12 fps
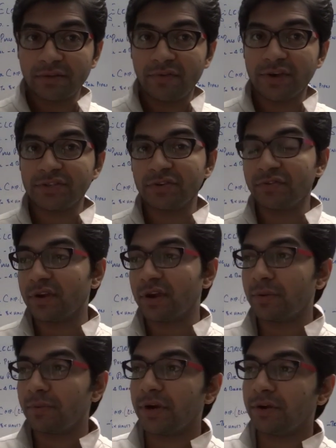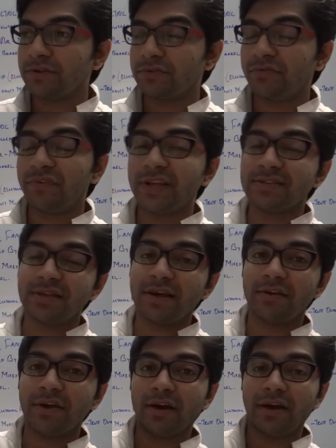The function of the carburetor is to fix the
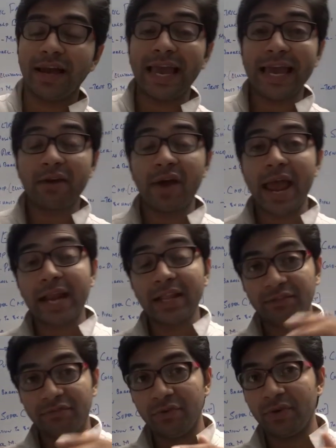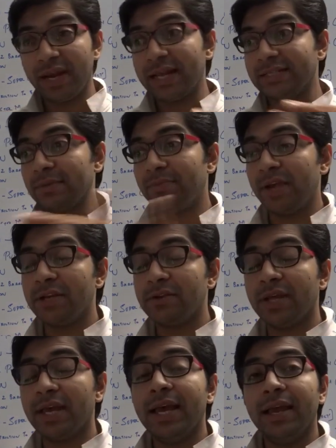uh, air and the fuel and supply to
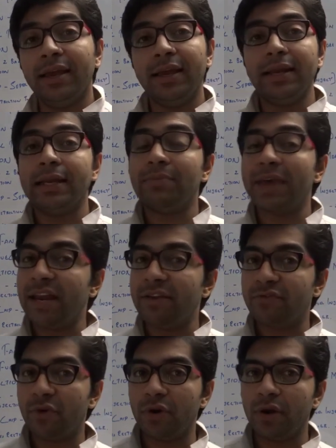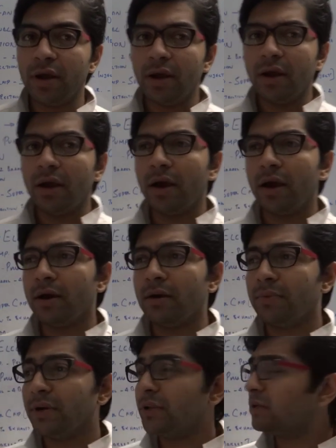the inlet manifold.
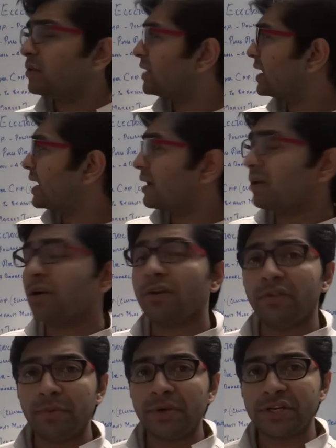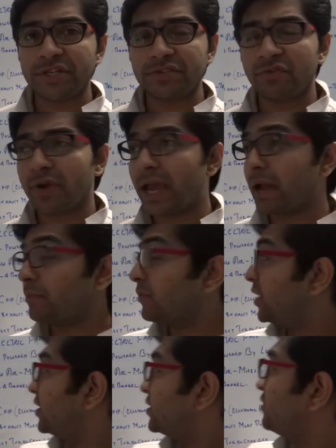Uh, but you know there are a lot of limitations for
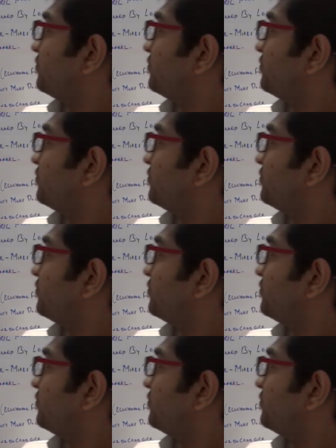carburetors.